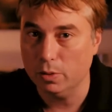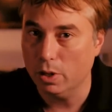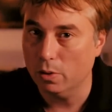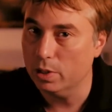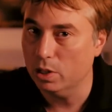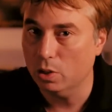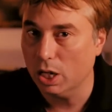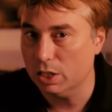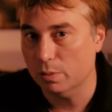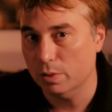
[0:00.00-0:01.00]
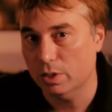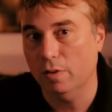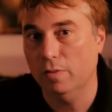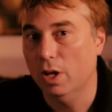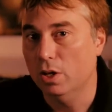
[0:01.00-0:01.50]
So we don't want to do custom
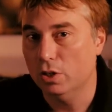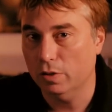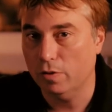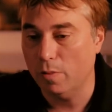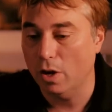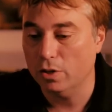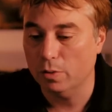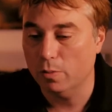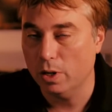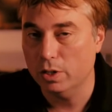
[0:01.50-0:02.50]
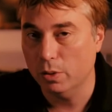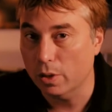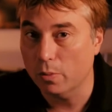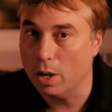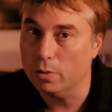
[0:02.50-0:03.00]
stuff just for a module. We want to do
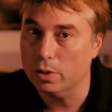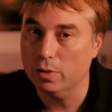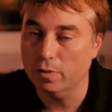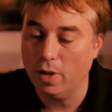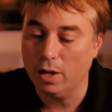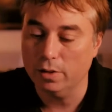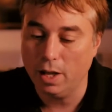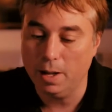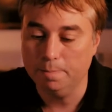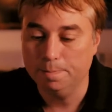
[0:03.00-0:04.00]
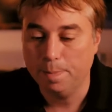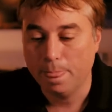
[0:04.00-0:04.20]
it the way it would do in the final game.